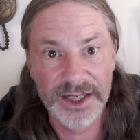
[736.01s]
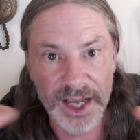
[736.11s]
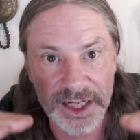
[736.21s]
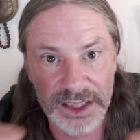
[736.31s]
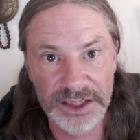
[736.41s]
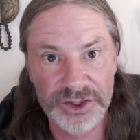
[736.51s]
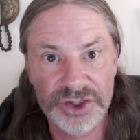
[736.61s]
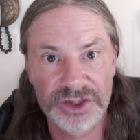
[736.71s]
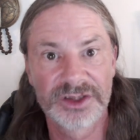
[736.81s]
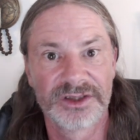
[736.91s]
at
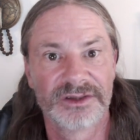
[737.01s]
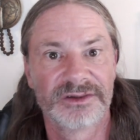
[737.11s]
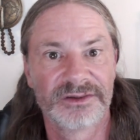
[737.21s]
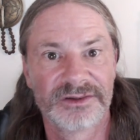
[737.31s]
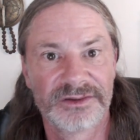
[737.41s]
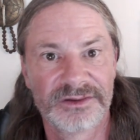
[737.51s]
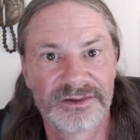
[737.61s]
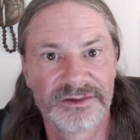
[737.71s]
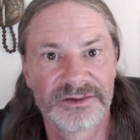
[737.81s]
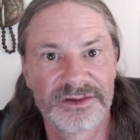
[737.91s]
each
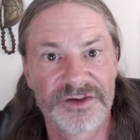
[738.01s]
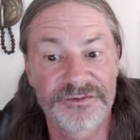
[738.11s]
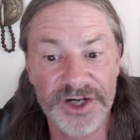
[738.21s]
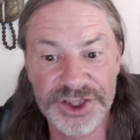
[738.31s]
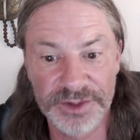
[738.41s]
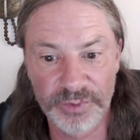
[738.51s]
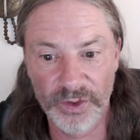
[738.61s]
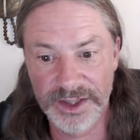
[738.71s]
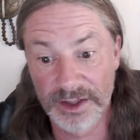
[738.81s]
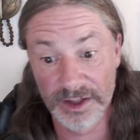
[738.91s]
friction point.